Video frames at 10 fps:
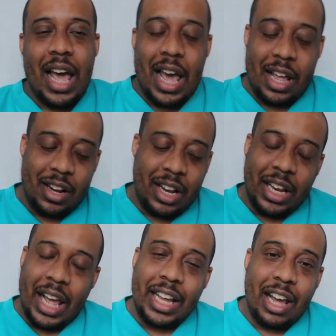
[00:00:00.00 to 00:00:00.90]
and
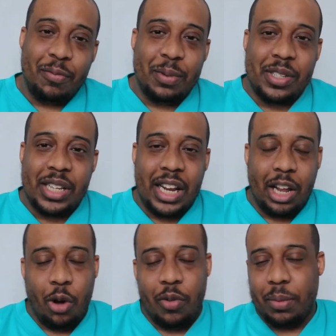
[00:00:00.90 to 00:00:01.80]
like I've been saying
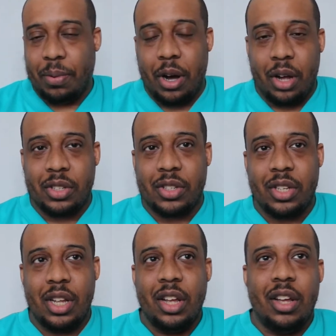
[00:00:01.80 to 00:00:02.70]
it over the past